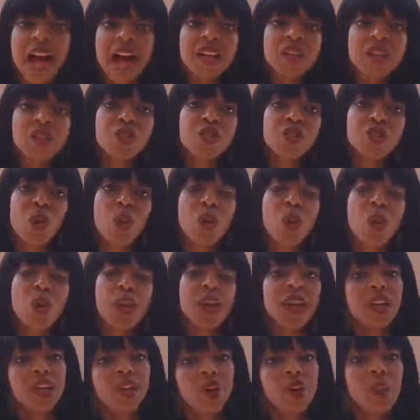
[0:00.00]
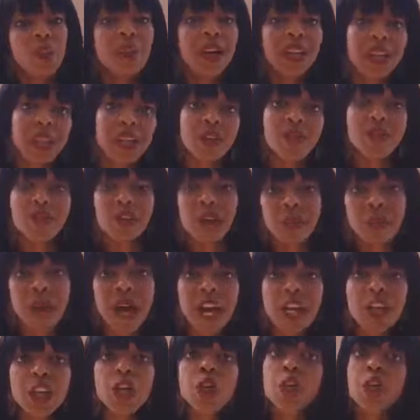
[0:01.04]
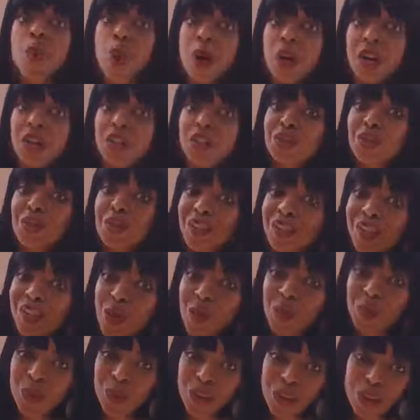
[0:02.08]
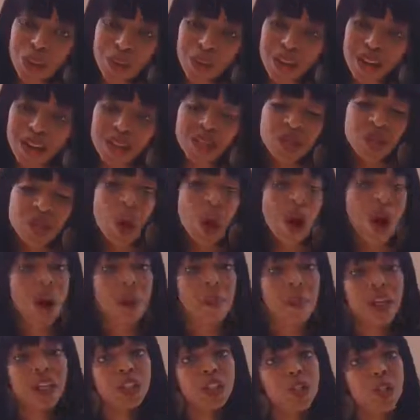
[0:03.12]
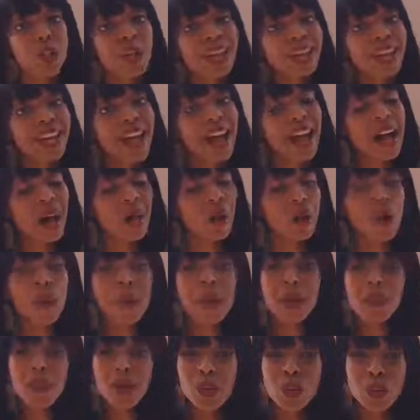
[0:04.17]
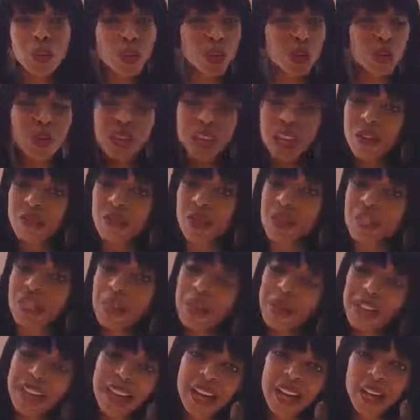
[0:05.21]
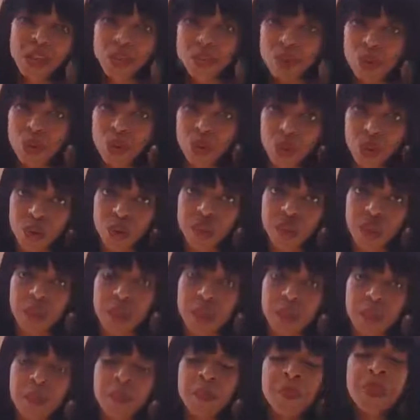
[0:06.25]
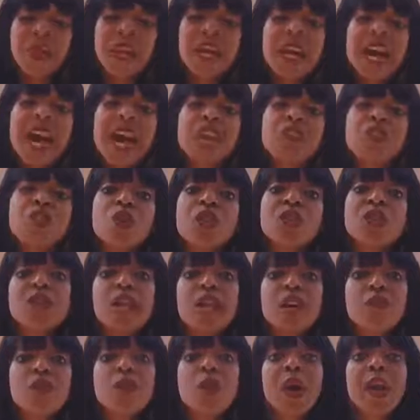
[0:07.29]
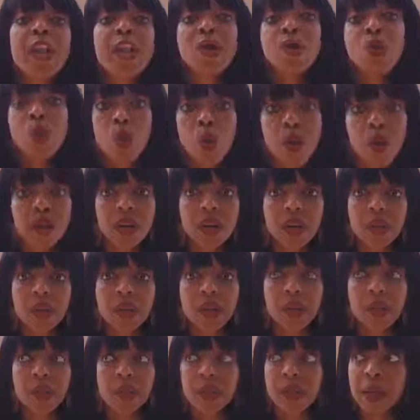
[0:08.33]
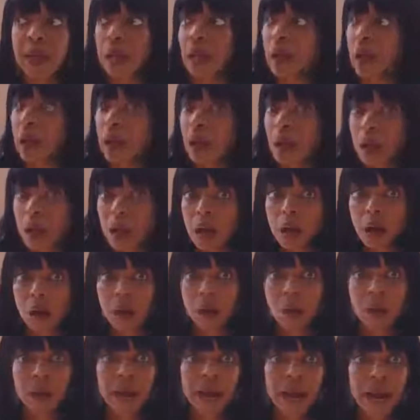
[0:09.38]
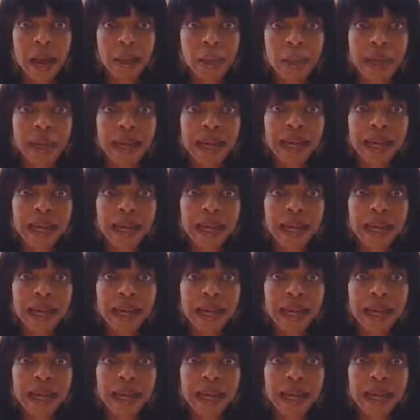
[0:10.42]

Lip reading: And so in your monthly feedback, you're monitoring your progress. So how am I doing now? Or maybe you're doing that for somebody else on your team. And so instead of waiting quarterly and people are like, oh, what happened?